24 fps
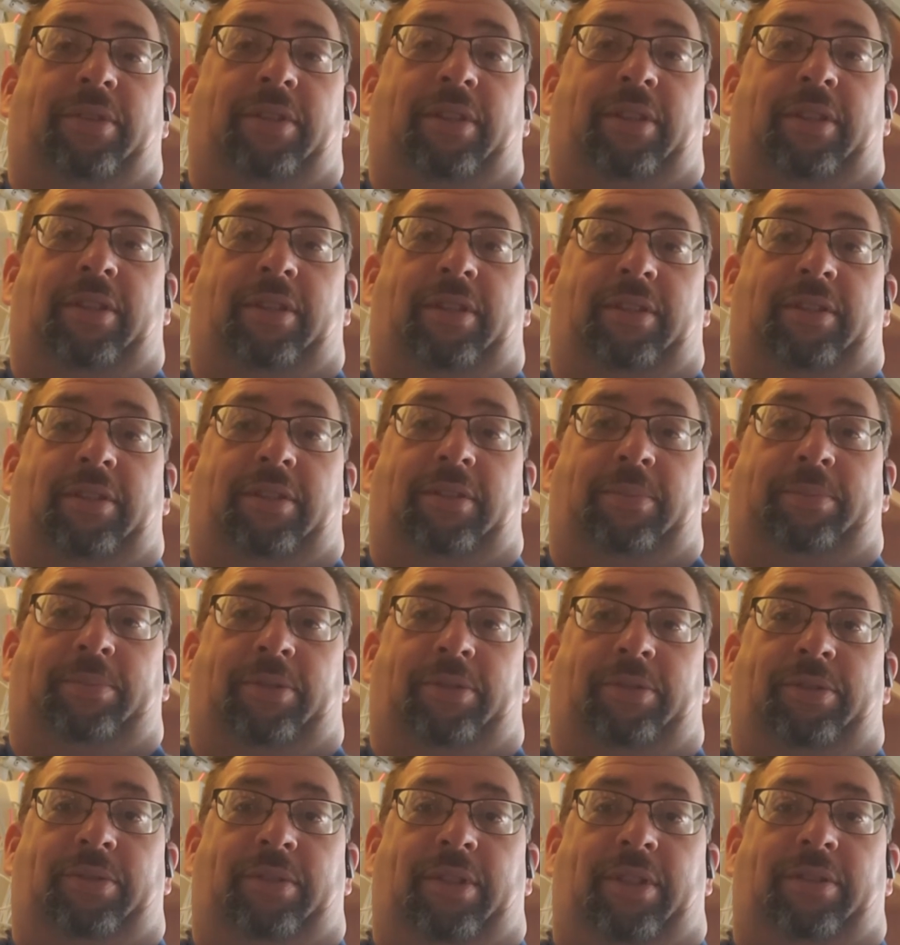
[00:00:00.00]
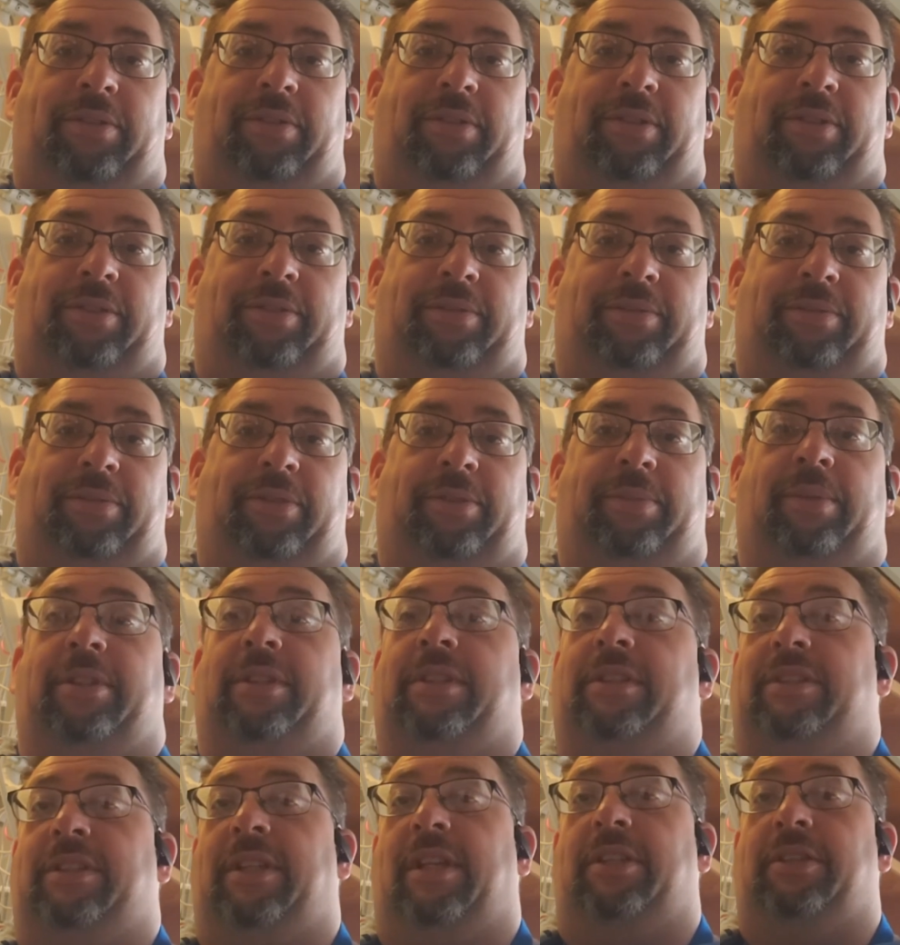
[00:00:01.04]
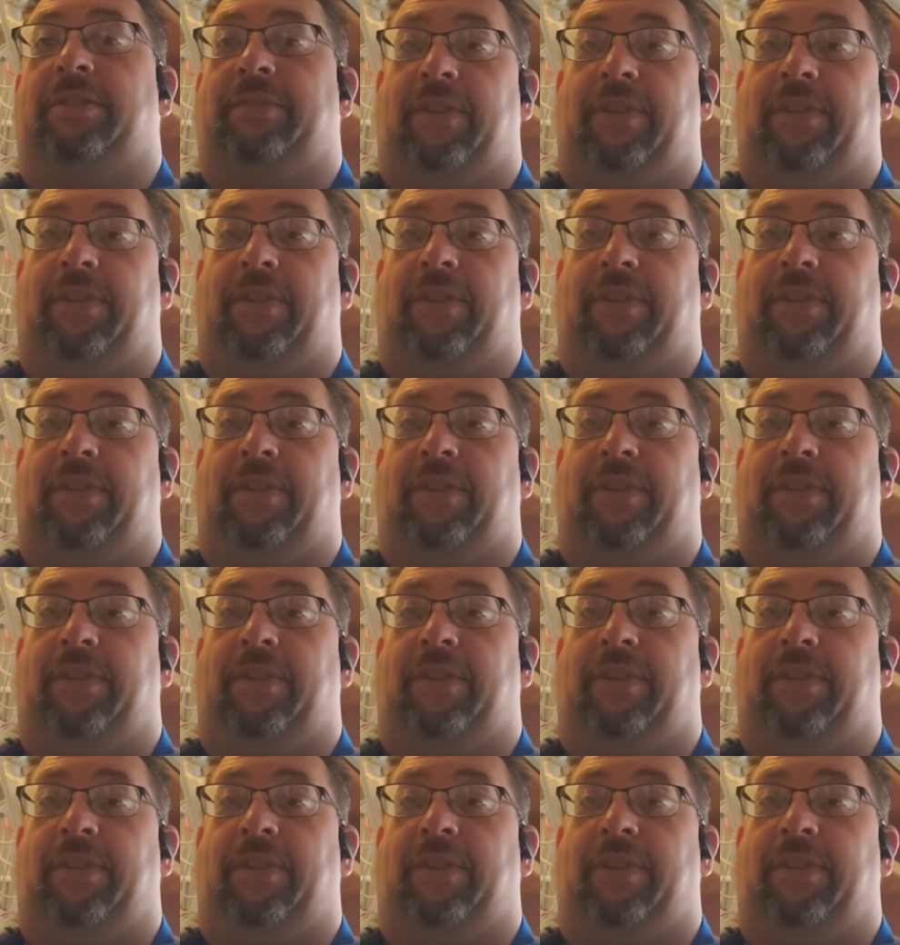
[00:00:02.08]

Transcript: the uh, upper two atria, was about the size